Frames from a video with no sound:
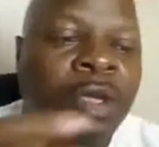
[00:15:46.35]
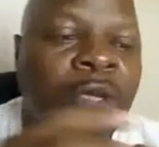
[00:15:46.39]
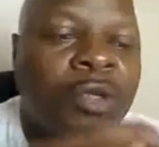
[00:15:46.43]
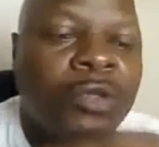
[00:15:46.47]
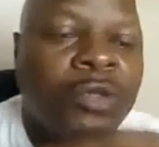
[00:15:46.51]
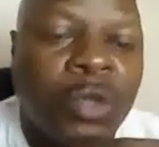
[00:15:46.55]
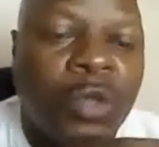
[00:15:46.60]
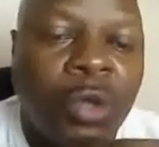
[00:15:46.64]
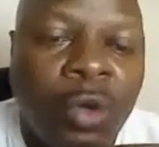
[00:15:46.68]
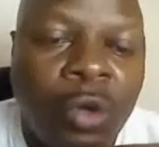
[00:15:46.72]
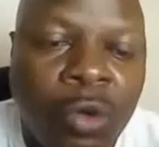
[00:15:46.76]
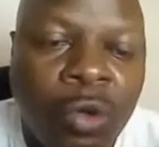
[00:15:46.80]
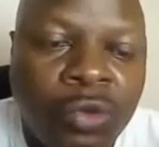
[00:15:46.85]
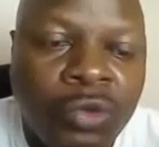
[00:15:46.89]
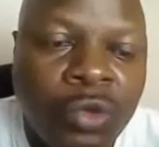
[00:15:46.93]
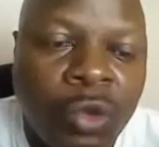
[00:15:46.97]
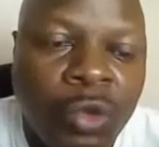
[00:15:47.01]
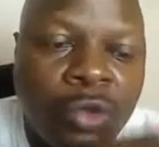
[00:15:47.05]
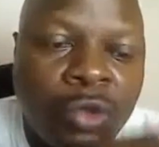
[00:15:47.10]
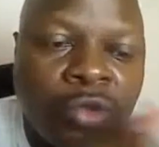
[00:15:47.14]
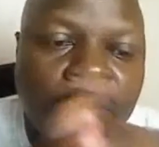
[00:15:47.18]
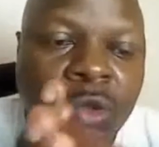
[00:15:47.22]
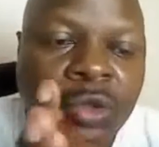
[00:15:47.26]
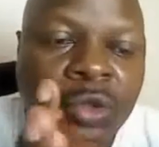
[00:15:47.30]

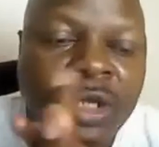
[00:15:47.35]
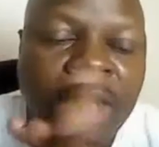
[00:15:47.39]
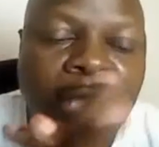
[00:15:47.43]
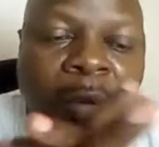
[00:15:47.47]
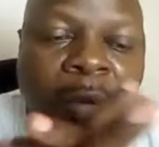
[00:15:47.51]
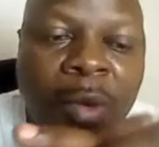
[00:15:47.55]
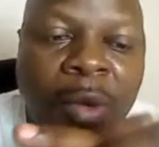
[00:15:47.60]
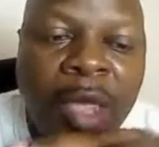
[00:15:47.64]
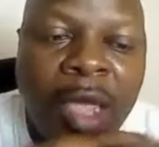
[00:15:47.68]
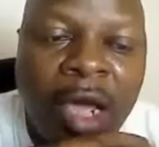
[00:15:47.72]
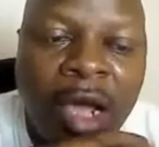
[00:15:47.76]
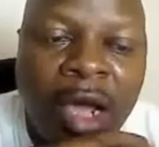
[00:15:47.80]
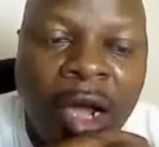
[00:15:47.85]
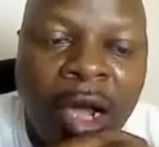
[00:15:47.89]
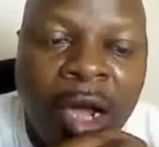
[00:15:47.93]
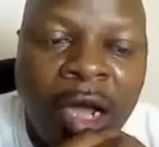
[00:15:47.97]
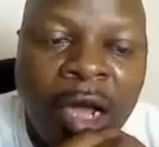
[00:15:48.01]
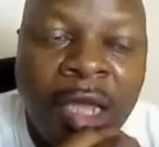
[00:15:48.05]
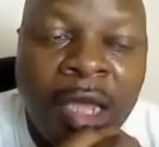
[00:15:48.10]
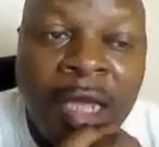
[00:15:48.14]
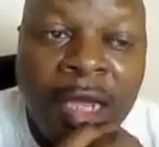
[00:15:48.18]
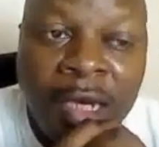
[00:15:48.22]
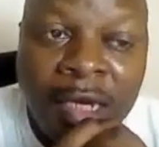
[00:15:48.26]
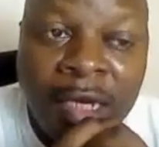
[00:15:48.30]
So there we
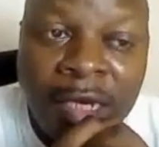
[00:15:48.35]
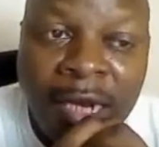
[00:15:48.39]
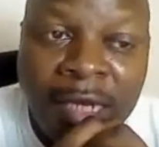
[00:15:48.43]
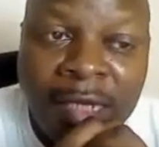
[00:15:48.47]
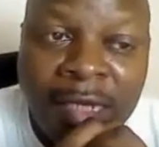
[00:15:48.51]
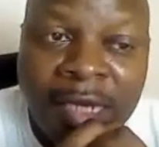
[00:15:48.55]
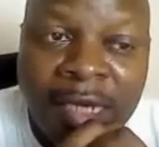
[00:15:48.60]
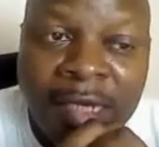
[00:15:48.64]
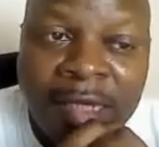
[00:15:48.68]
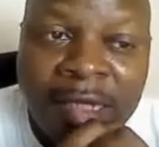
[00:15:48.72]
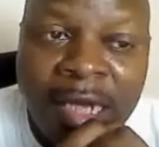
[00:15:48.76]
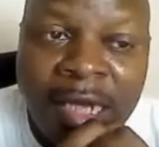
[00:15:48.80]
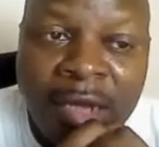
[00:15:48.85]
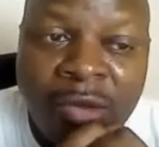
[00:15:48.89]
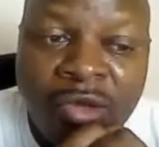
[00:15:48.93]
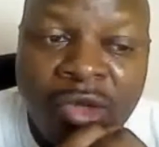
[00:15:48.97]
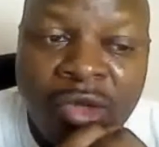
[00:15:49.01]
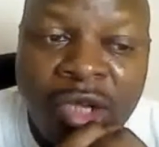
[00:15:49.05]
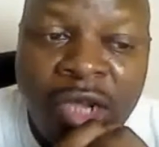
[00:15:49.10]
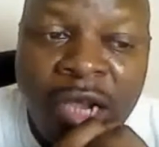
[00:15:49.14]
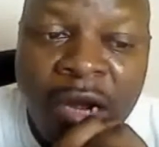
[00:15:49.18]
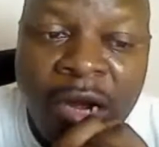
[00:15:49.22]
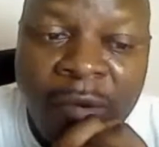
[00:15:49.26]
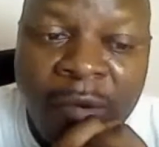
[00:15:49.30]
are. That's how to
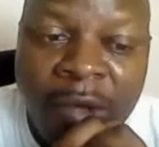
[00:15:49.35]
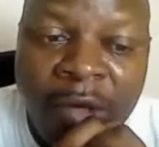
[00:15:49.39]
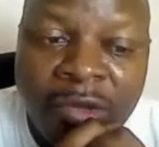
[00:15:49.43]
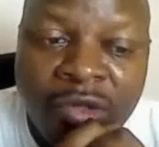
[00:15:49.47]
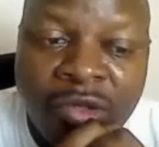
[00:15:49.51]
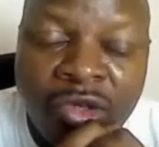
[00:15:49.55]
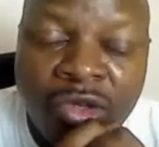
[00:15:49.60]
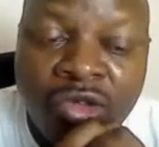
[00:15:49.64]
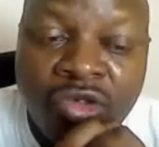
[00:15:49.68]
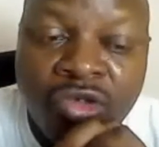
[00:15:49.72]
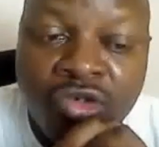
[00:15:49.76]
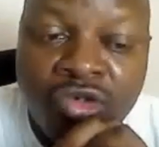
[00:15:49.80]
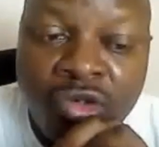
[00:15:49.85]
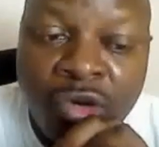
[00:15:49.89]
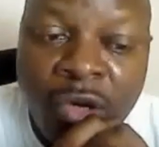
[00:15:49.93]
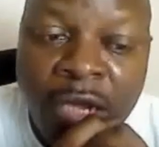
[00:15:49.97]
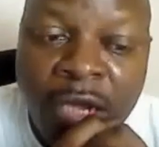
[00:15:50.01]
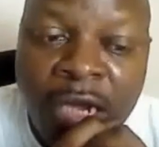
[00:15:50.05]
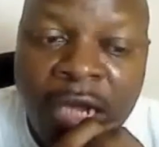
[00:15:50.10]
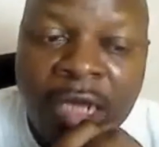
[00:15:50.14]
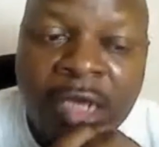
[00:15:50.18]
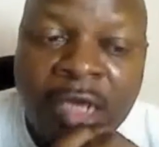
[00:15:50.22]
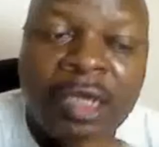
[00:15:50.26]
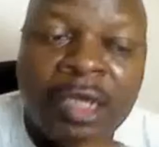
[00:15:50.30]
carry out a
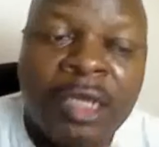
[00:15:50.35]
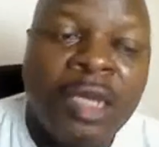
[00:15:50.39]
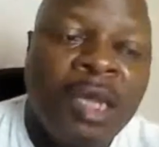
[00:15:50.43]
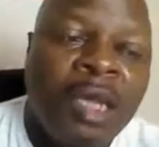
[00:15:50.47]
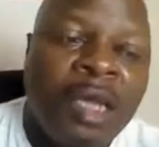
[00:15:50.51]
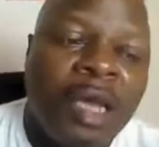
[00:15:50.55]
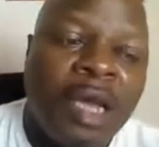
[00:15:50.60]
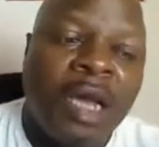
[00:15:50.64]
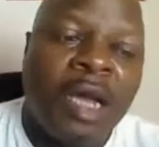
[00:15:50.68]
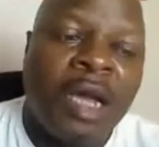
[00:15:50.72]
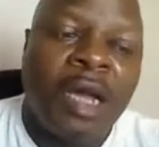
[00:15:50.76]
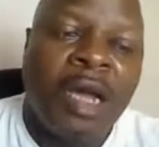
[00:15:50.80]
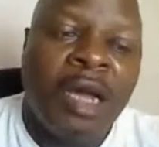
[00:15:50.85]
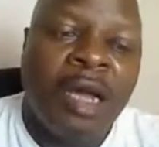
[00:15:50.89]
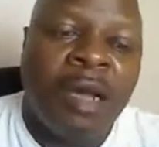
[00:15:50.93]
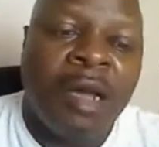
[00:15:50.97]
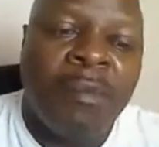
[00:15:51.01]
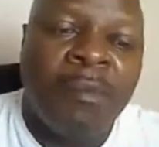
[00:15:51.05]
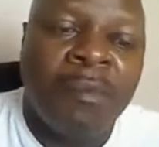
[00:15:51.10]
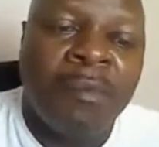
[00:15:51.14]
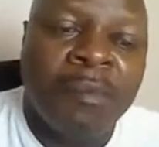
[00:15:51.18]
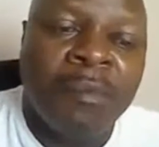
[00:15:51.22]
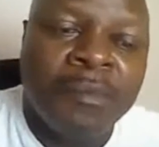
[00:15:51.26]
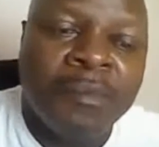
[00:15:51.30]
trade.
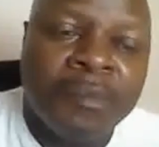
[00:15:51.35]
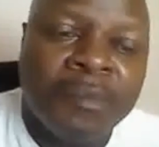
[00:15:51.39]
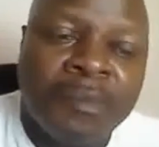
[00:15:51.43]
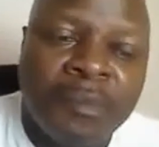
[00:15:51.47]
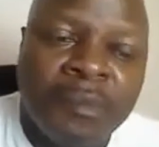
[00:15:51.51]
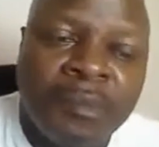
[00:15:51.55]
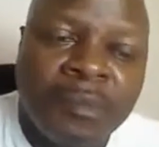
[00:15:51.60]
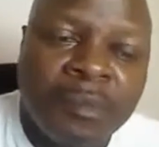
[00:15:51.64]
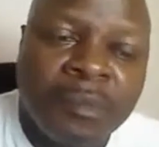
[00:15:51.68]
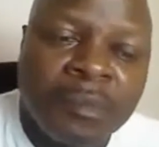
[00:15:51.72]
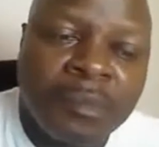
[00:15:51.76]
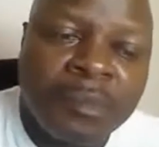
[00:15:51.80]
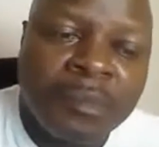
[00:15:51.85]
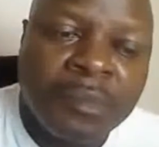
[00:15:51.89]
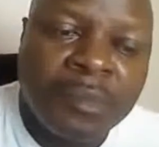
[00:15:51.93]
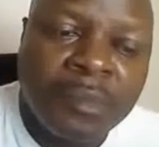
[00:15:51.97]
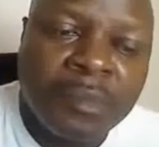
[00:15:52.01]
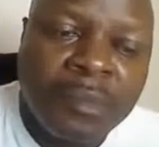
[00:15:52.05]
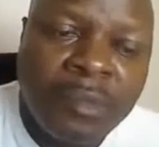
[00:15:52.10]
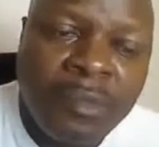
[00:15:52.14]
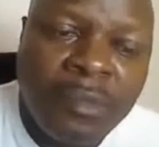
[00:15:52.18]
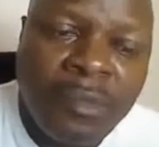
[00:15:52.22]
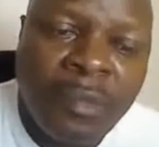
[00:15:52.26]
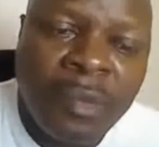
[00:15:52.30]
I'll
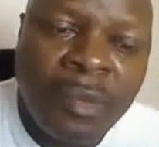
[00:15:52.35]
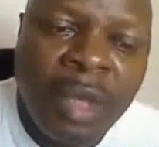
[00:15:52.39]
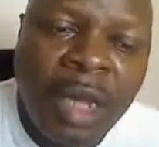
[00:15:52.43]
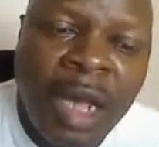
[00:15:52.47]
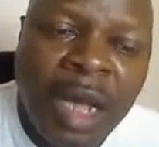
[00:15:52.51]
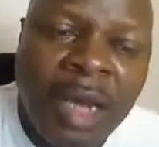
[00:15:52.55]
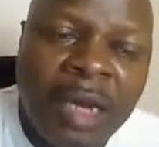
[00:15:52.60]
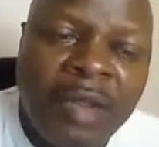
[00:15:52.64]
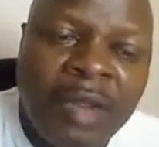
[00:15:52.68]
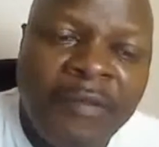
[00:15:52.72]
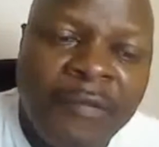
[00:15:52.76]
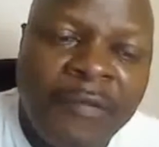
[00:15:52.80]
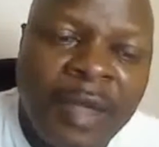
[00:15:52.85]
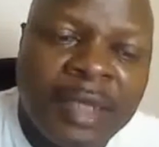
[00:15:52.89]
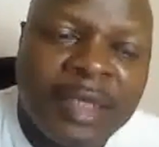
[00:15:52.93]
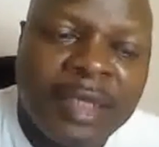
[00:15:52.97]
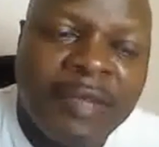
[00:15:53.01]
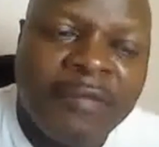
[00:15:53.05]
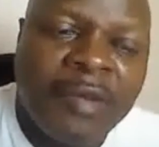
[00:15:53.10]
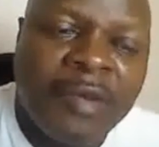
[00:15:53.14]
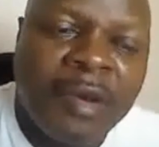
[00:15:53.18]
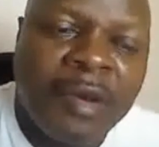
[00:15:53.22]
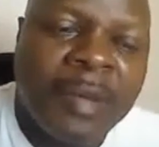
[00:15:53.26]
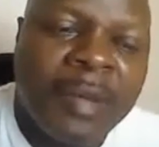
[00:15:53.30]

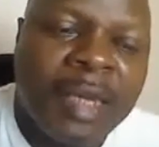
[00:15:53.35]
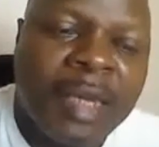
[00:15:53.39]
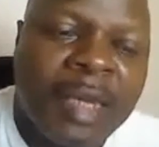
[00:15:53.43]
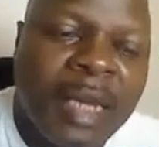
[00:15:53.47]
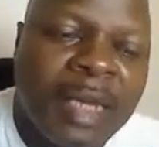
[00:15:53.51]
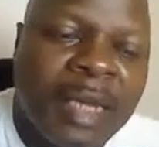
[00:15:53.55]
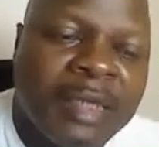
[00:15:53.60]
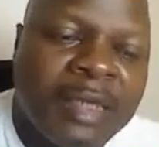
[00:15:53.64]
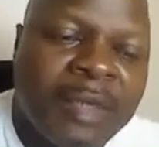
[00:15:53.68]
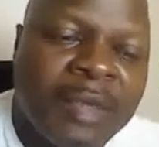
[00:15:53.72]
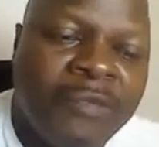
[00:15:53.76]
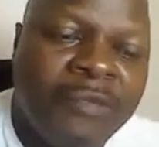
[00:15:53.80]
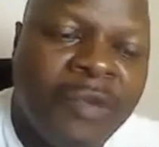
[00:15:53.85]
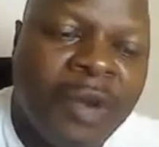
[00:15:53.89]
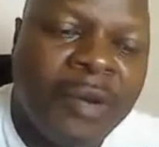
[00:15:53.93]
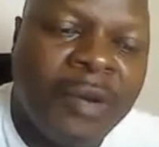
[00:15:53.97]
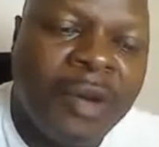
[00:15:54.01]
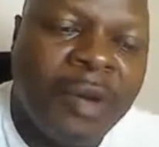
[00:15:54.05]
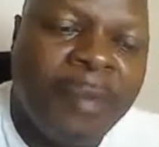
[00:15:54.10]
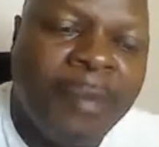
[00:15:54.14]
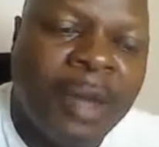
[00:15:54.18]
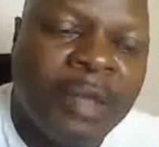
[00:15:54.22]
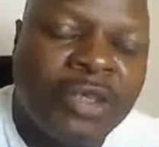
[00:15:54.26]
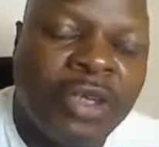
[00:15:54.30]
effectively be getting around
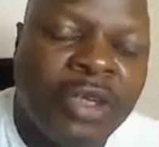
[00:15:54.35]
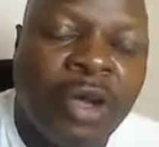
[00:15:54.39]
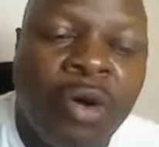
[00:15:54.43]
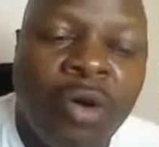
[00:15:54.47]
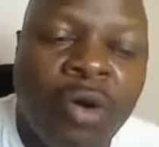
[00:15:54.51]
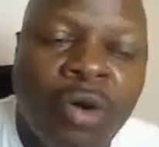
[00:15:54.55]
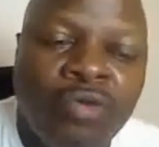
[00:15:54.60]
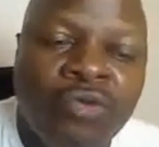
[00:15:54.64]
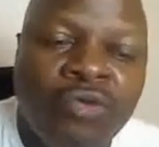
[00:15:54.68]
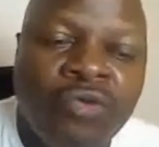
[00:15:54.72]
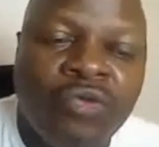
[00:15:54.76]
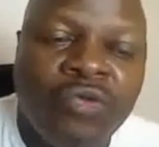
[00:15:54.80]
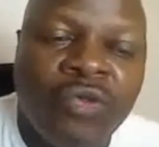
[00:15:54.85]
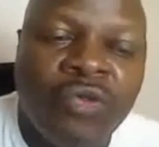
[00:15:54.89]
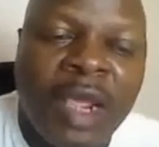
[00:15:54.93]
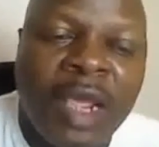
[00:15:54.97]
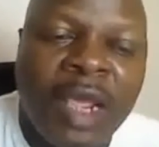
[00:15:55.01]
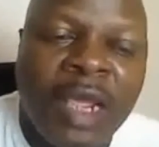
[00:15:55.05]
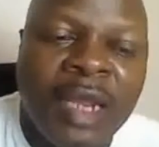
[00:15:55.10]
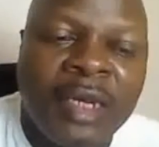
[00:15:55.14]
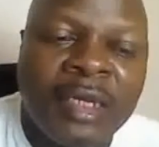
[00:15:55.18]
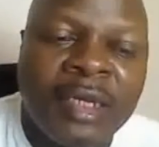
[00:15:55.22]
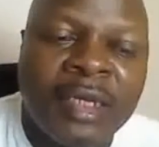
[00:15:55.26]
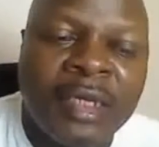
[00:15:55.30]
about
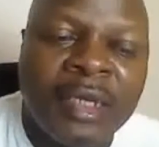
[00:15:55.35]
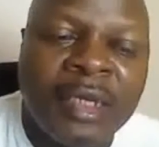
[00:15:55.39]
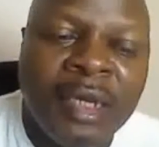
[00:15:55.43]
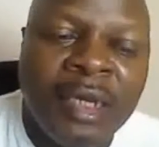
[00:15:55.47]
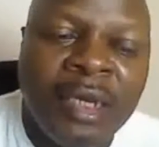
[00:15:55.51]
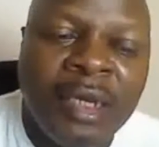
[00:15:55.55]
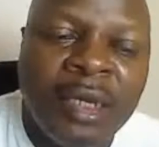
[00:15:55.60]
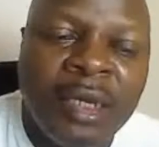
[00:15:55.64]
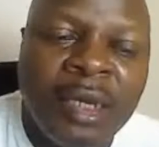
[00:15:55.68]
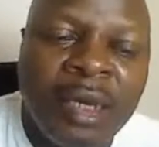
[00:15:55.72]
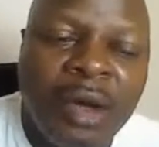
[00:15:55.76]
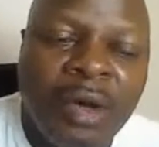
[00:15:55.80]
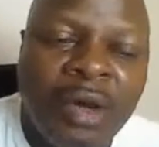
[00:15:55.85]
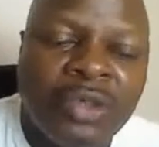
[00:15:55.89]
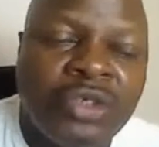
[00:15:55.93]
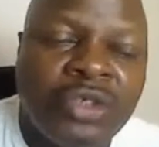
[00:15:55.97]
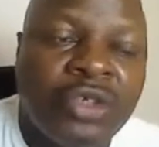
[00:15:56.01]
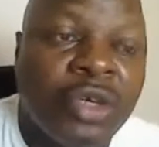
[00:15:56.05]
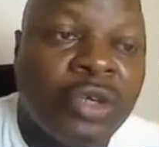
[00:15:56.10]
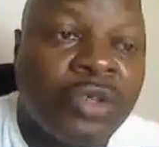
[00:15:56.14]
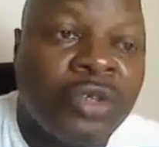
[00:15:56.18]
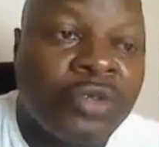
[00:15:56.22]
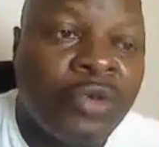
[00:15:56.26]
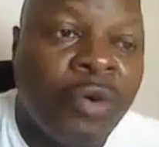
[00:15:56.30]
100 or
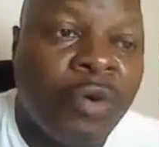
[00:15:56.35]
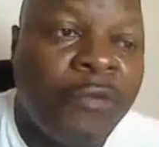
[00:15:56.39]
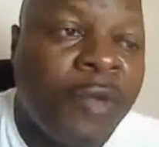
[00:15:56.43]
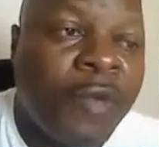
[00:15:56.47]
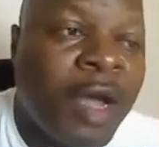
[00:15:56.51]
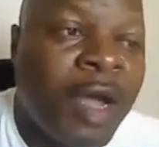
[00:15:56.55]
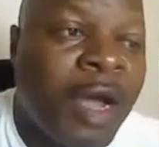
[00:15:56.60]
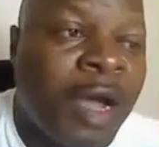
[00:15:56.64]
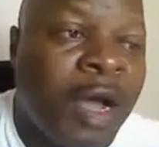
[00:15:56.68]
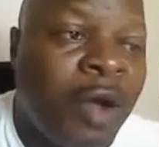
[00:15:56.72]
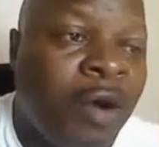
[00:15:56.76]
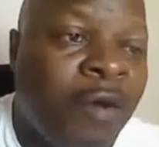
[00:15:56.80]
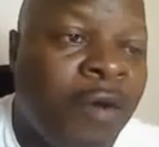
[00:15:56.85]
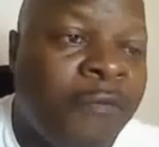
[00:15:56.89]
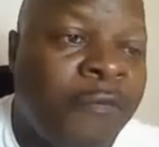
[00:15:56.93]
just over